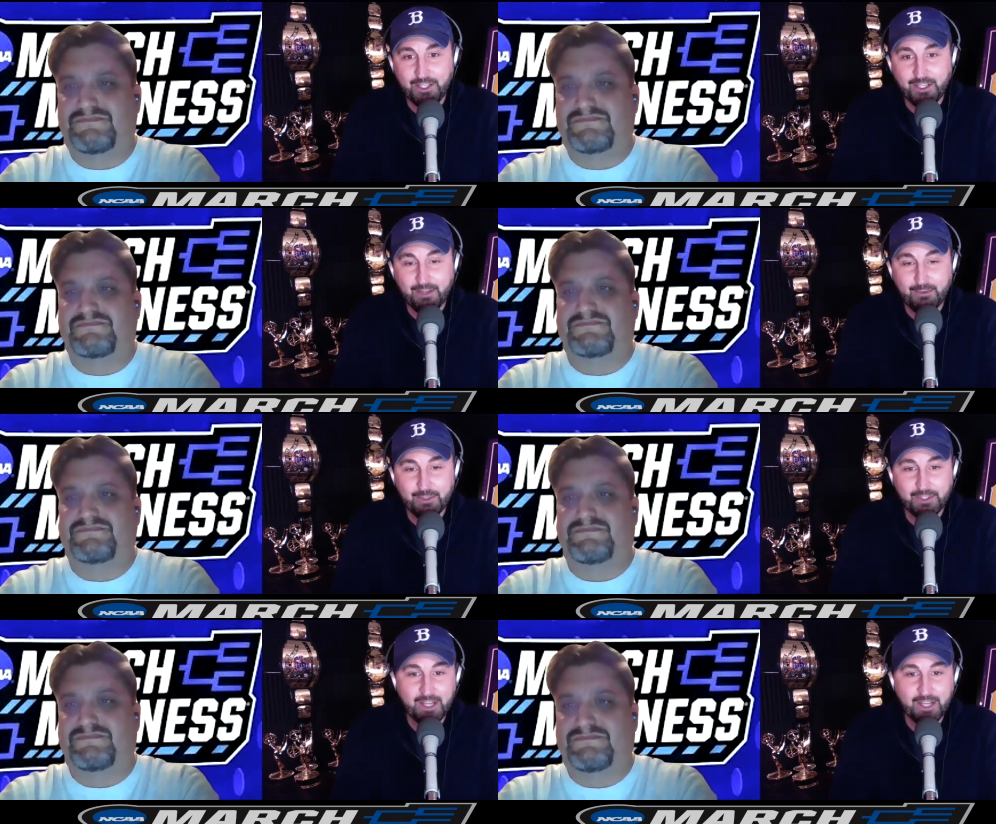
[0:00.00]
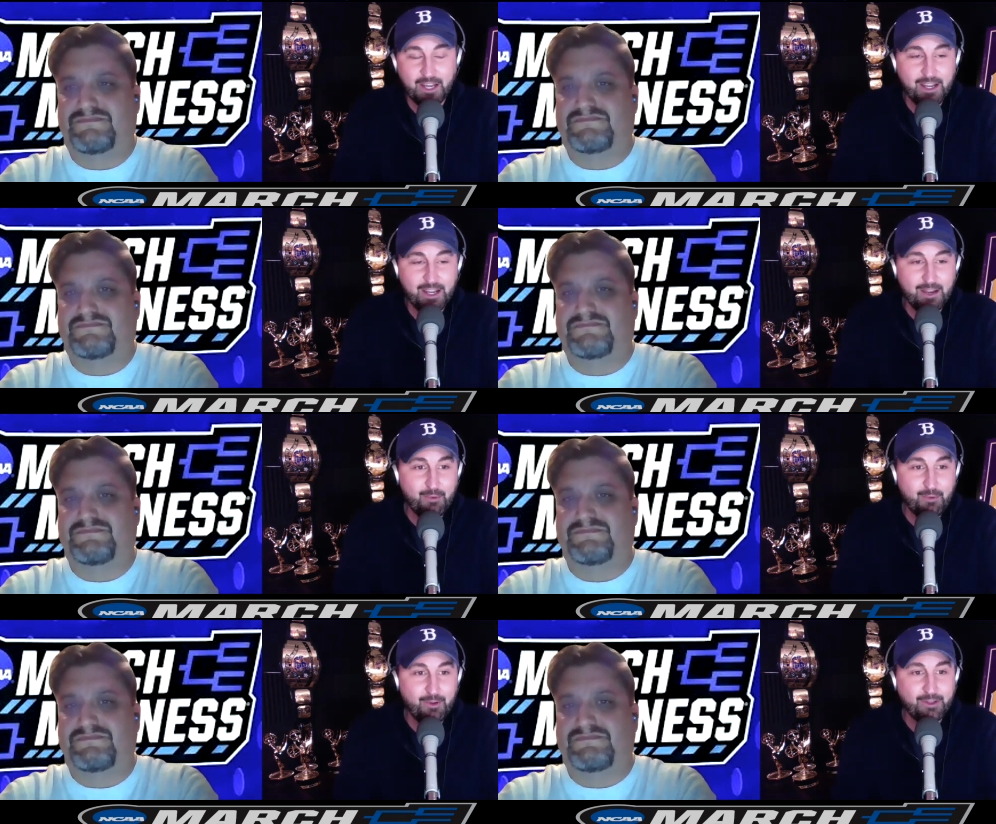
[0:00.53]
Speaker 1: with Zion
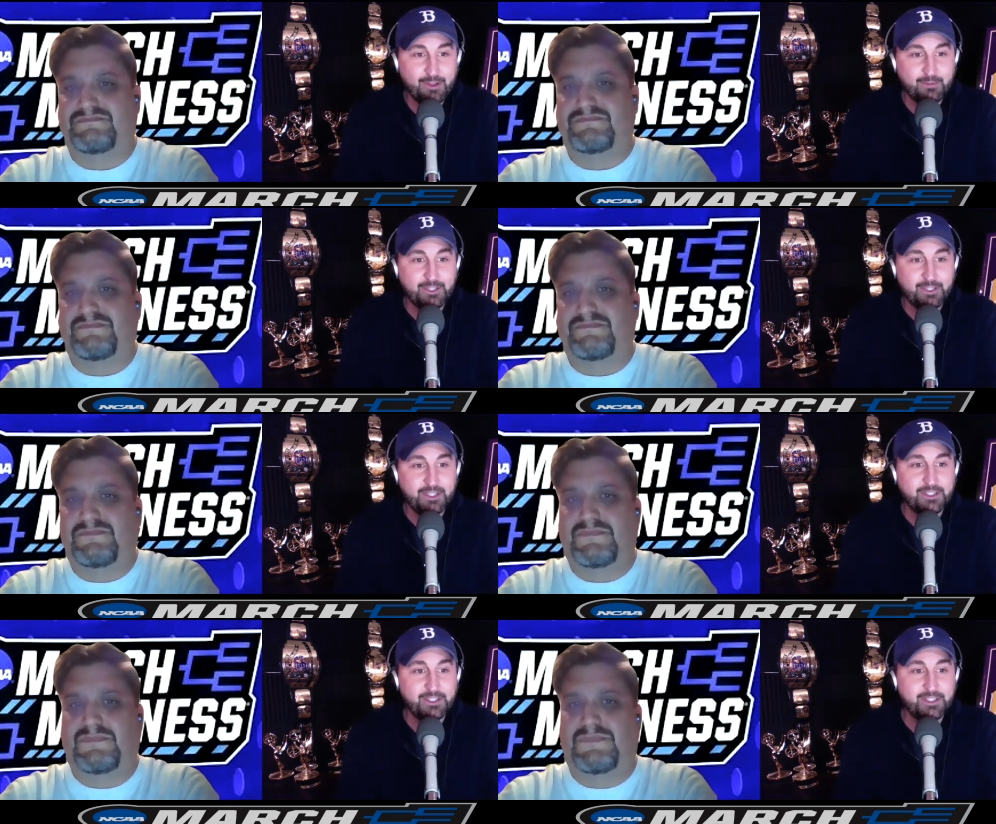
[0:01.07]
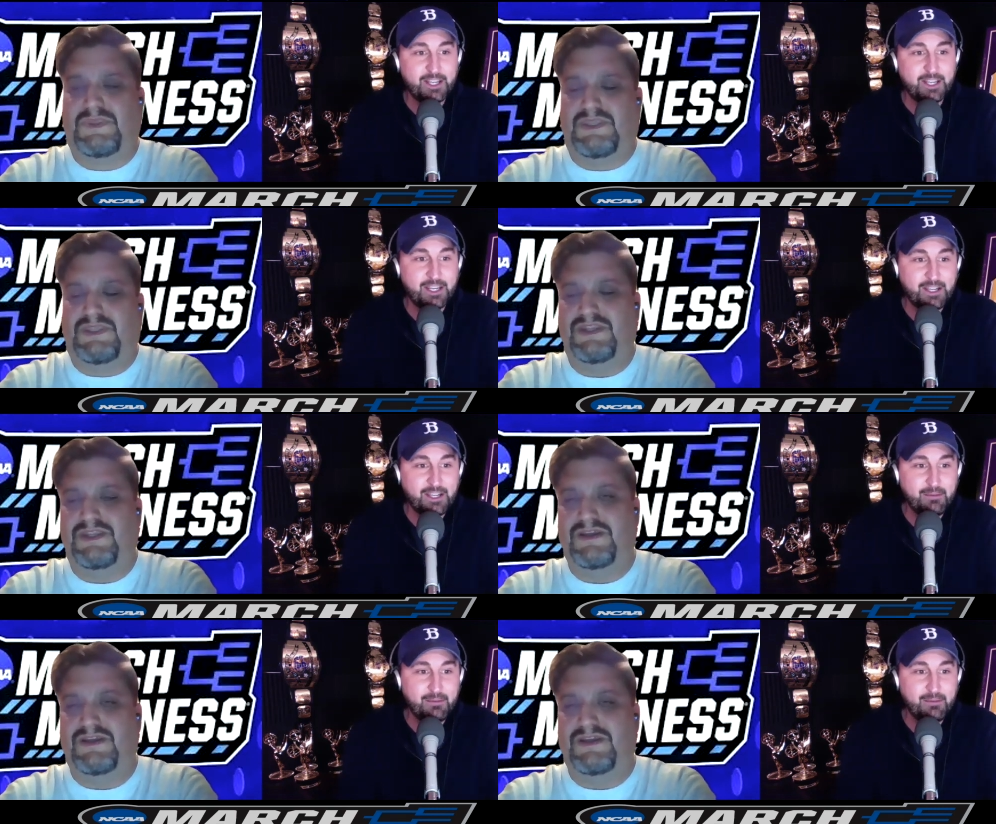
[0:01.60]
Williamson sending him